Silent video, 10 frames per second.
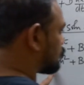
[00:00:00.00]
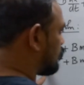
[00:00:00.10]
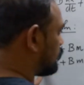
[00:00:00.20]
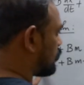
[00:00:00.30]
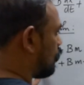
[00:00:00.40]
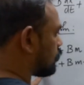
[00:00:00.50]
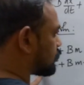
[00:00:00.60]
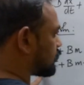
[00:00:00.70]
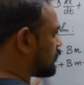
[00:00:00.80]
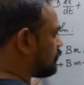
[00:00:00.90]
It's called an
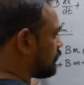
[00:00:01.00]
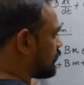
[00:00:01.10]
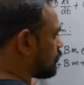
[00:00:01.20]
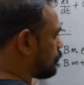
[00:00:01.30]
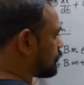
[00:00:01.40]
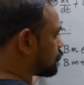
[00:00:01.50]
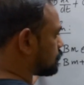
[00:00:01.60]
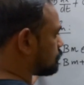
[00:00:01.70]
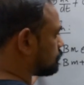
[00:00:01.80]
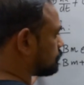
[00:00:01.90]
auxiliary
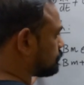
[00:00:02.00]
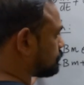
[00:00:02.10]
equation.